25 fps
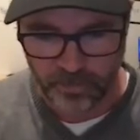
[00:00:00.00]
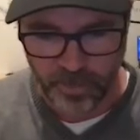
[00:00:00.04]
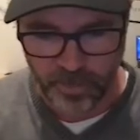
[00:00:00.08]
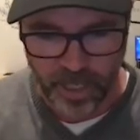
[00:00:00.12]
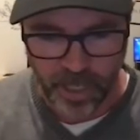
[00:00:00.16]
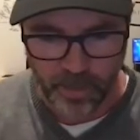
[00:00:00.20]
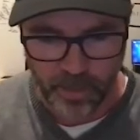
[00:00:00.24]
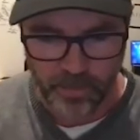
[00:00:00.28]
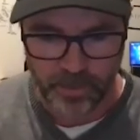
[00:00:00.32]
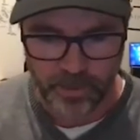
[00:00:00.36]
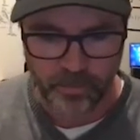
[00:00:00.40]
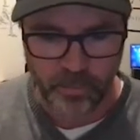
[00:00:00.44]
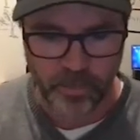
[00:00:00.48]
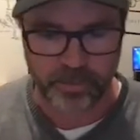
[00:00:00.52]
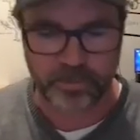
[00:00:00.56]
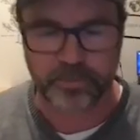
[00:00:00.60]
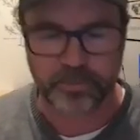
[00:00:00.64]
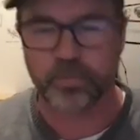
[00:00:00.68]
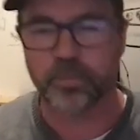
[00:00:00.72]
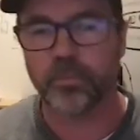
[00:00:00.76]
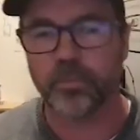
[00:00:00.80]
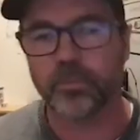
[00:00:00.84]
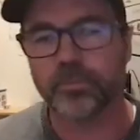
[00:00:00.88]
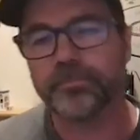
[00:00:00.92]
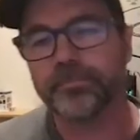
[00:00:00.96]
Mohammed?
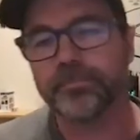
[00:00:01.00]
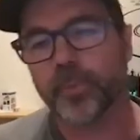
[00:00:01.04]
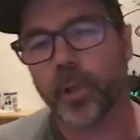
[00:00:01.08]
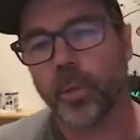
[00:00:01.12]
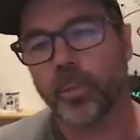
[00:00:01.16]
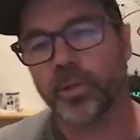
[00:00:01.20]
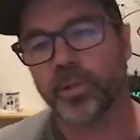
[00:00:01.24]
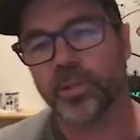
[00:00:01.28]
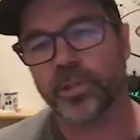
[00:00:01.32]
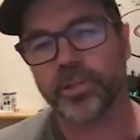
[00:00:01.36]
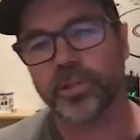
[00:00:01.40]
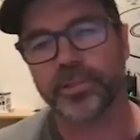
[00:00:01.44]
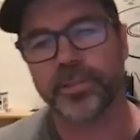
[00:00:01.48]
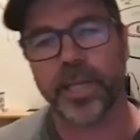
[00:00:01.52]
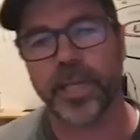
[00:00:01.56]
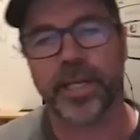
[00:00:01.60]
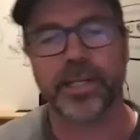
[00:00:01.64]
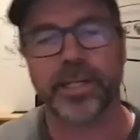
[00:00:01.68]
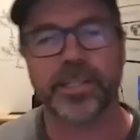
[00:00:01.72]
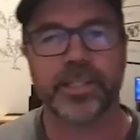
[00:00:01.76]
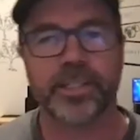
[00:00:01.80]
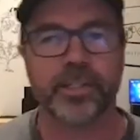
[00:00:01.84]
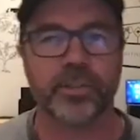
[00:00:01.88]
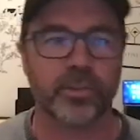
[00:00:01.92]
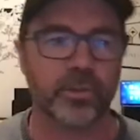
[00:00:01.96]
What would you say
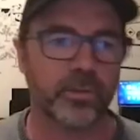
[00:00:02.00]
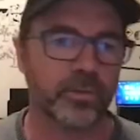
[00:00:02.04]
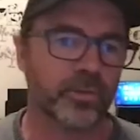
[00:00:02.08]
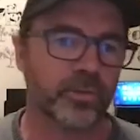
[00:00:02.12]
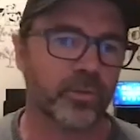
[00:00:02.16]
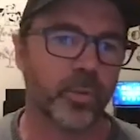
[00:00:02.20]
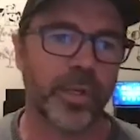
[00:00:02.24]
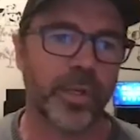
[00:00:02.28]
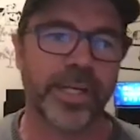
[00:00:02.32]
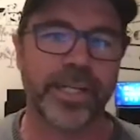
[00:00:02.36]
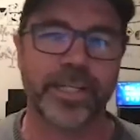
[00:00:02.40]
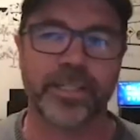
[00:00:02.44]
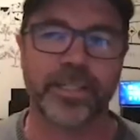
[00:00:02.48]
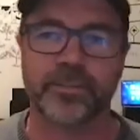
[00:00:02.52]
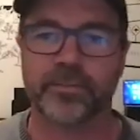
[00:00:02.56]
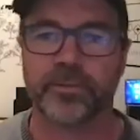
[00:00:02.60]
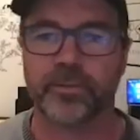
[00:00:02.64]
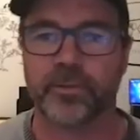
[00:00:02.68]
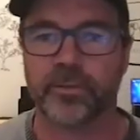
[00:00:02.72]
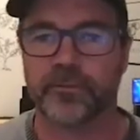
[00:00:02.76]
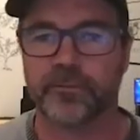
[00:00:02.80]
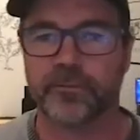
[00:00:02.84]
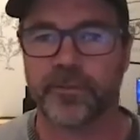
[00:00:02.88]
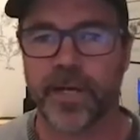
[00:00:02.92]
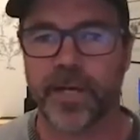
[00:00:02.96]
a digital twin is
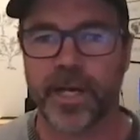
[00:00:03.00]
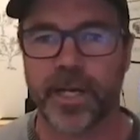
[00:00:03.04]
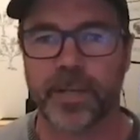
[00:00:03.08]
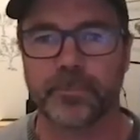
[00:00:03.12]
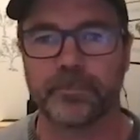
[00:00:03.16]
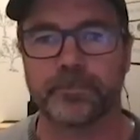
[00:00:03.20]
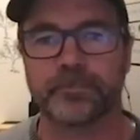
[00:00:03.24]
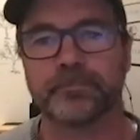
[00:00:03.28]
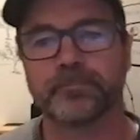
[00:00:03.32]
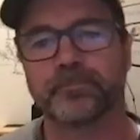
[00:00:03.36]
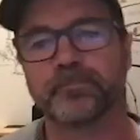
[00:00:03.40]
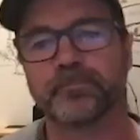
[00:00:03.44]
for a farm?